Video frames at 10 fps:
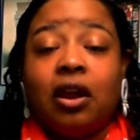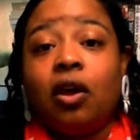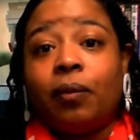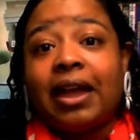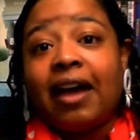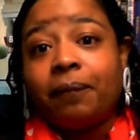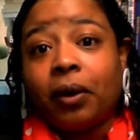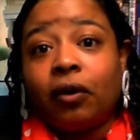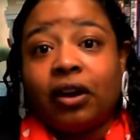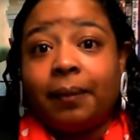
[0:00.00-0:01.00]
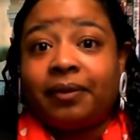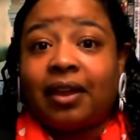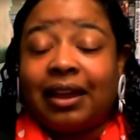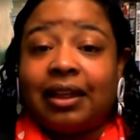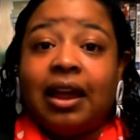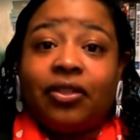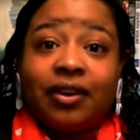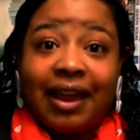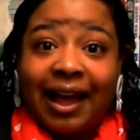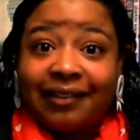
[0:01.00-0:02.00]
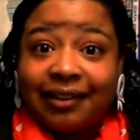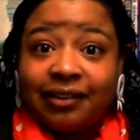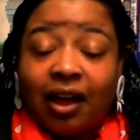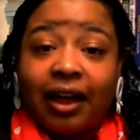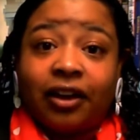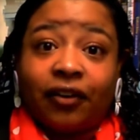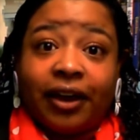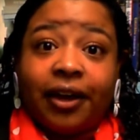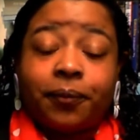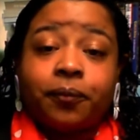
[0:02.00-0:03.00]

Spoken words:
We have programs like the NAS&TI grant.